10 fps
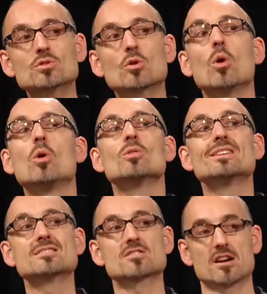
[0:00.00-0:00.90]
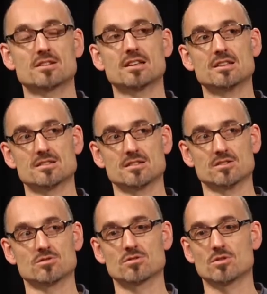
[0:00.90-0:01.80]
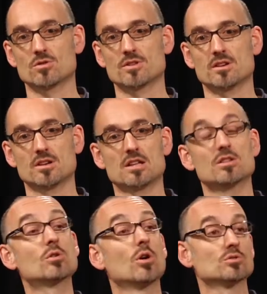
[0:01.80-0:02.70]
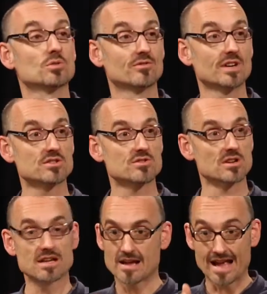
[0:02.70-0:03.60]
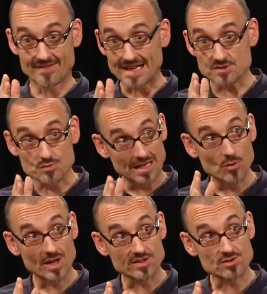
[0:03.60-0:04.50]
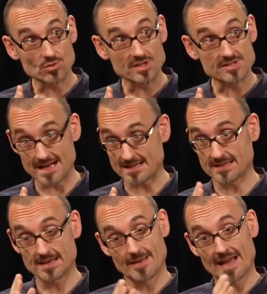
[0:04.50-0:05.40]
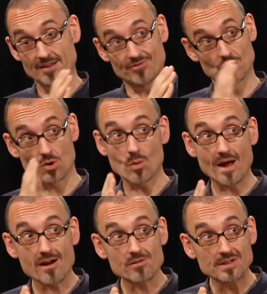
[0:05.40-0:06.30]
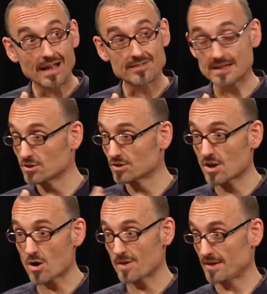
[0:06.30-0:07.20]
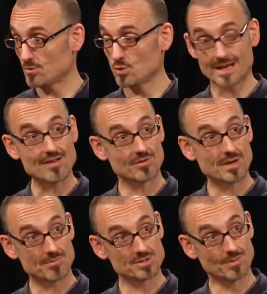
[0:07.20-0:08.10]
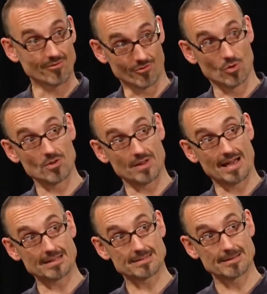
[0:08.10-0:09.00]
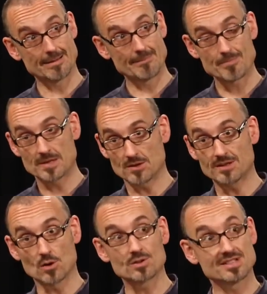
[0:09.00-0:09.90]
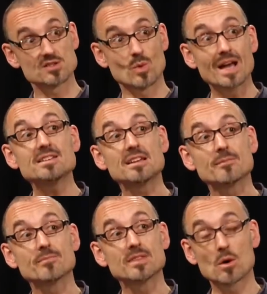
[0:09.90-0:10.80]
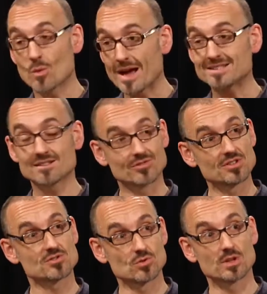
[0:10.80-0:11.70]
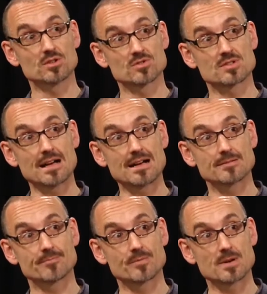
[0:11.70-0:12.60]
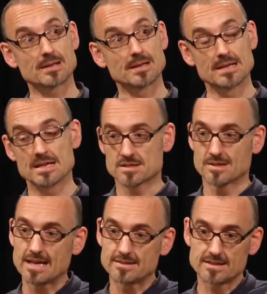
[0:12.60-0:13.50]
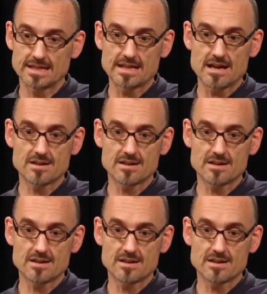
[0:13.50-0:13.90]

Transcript: call the inciting incident or the call to adventure. And that's really where the story starts. And if you're aware of that, then you know that whatever happens before that, you know, the audience is waiting. They're waiting for the story to start, right? So that, in our